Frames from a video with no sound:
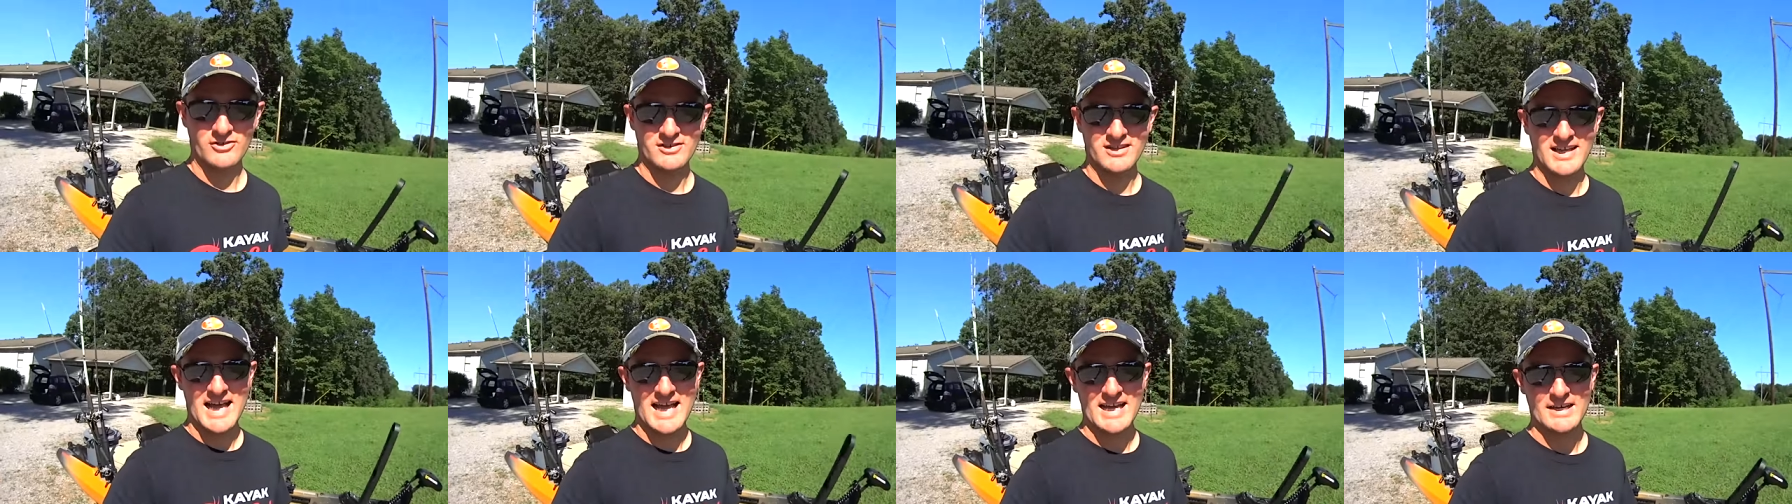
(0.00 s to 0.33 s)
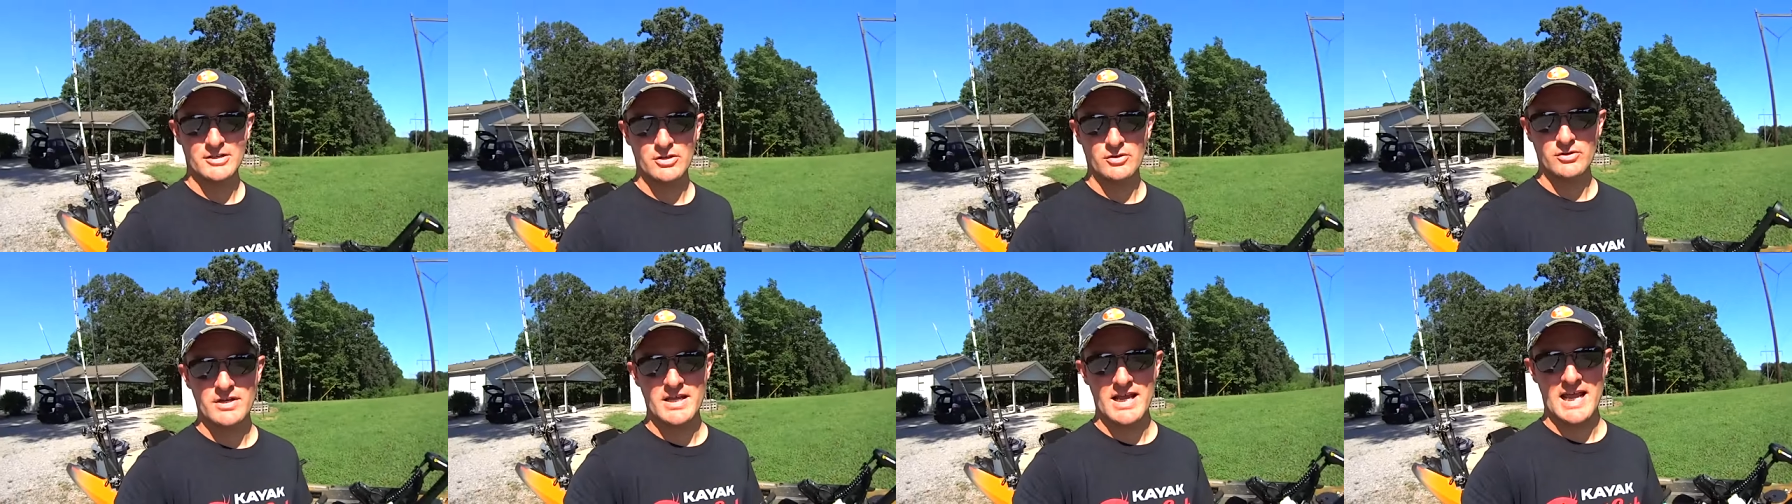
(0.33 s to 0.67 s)
light
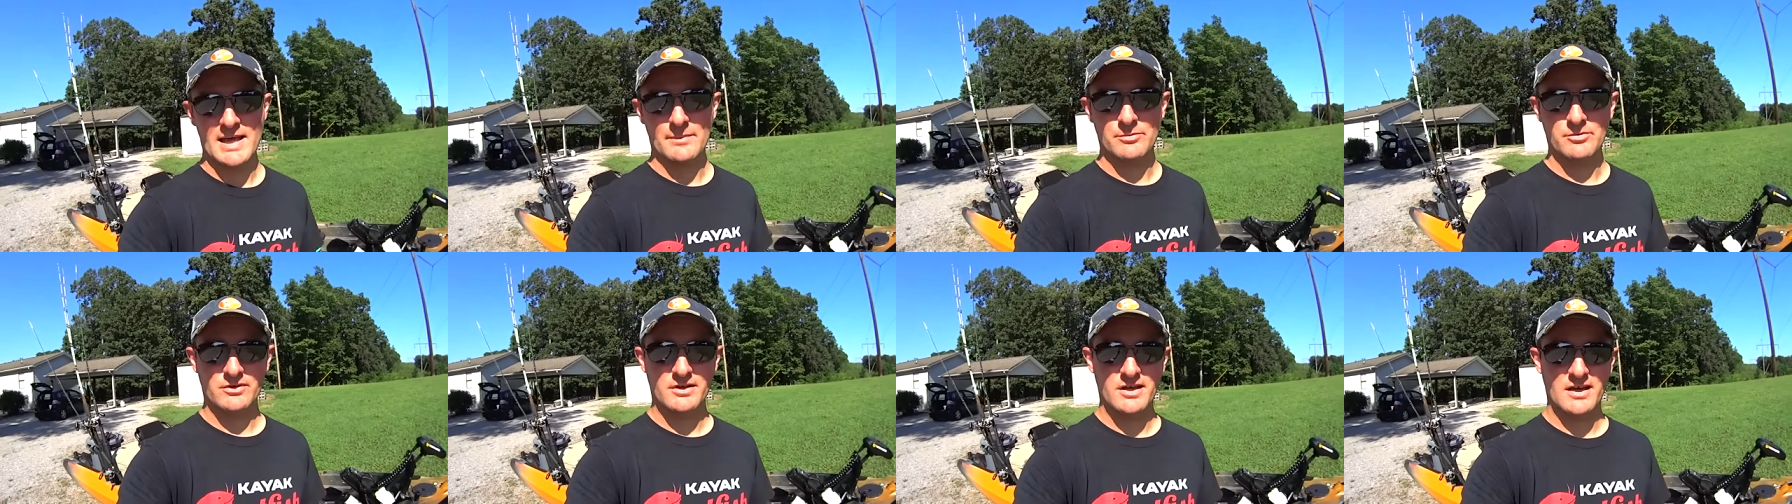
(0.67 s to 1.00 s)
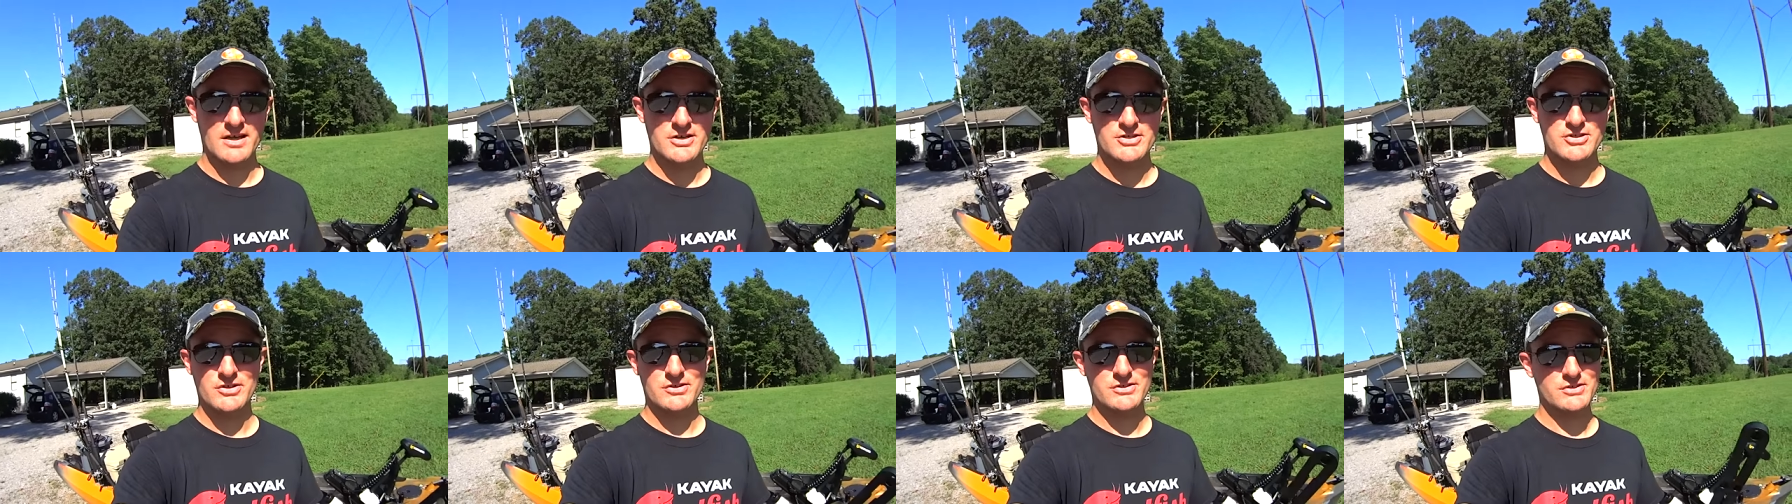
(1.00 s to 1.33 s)
duty
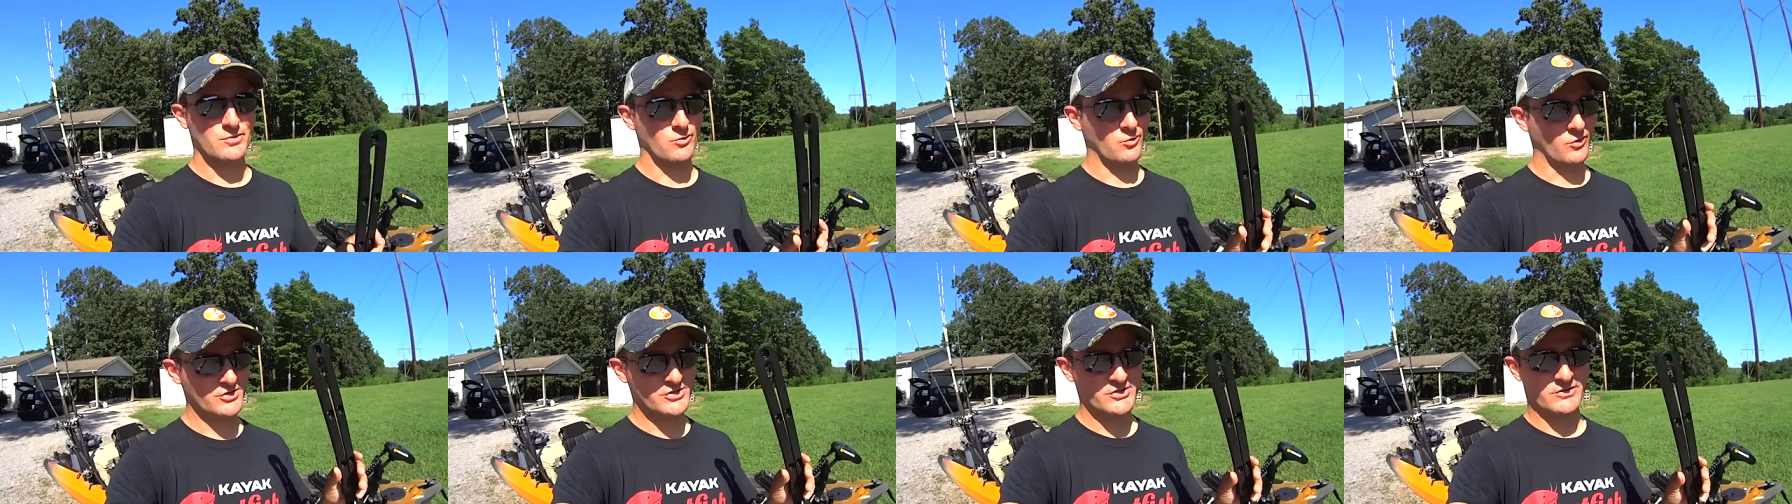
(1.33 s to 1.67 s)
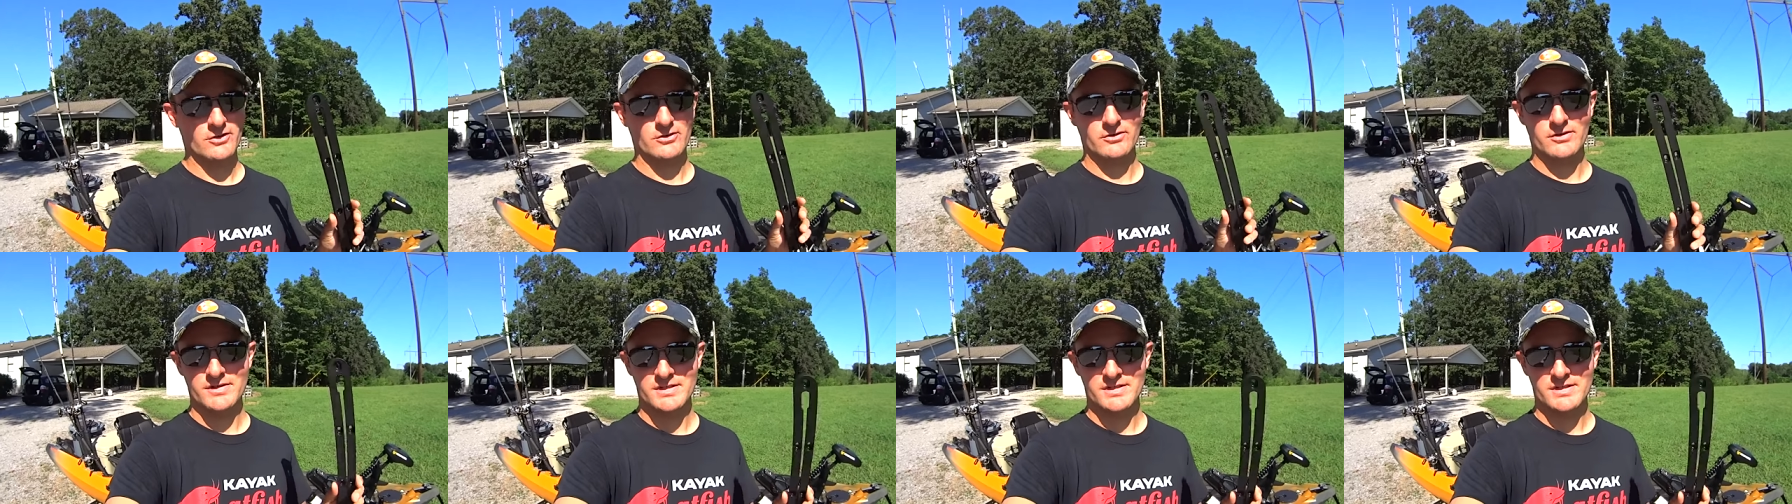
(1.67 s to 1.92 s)
applications, which they're